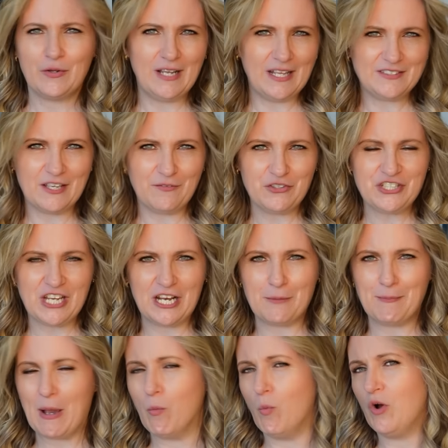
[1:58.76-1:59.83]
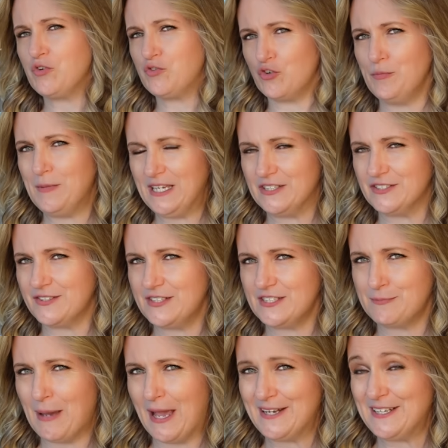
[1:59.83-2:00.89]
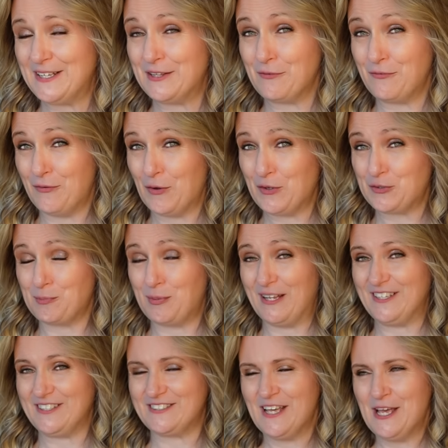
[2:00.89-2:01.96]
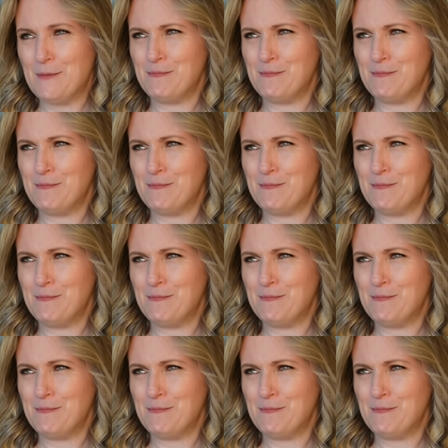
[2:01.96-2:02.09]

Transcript: let's have a chat about what drew me into this pattern in the first place,